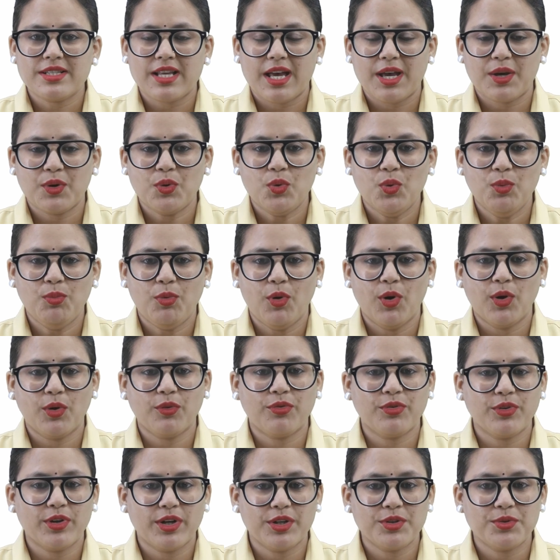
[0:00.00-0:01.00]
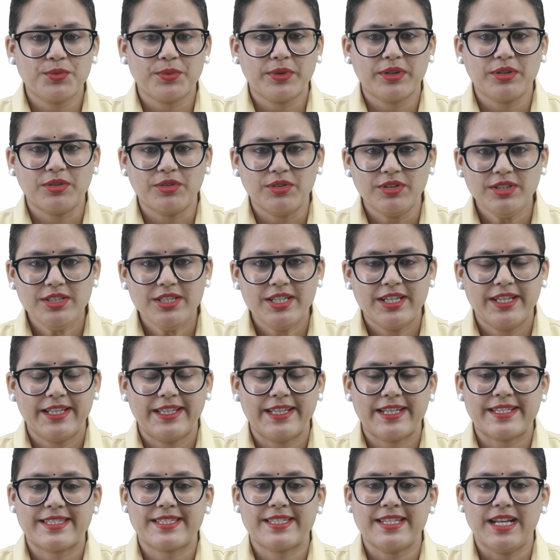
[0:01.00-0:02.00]
I hope all of you are doing good.
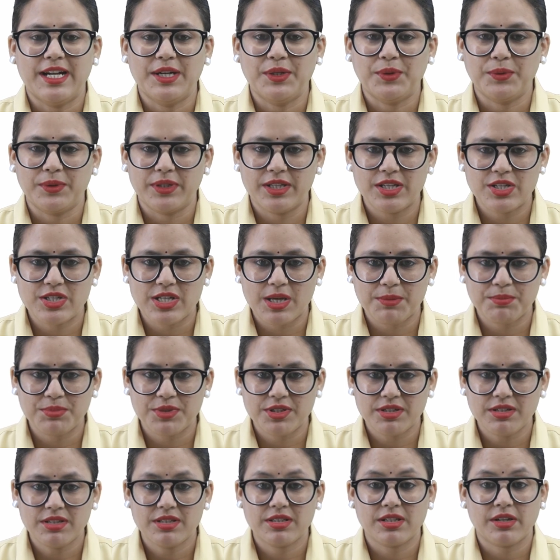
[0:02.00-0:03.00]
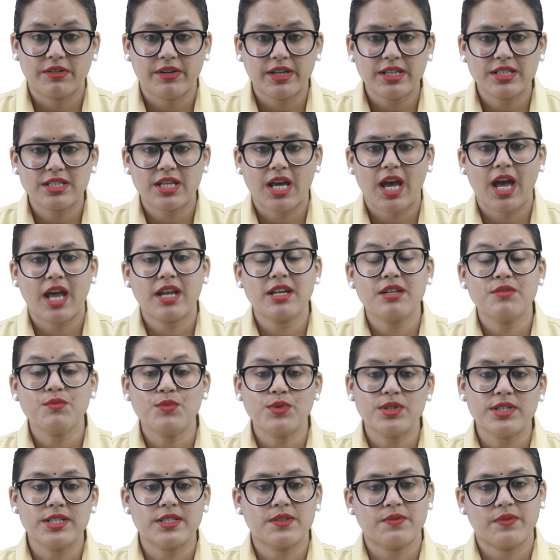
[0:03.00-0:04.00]
Let's start today's chapter, direct and
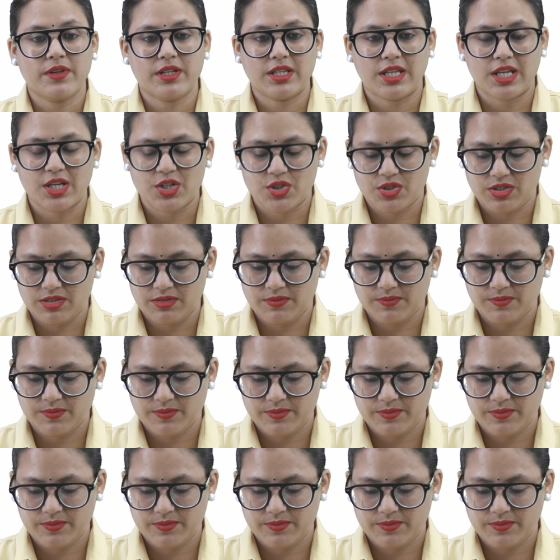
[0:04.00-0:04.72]
inverse variation.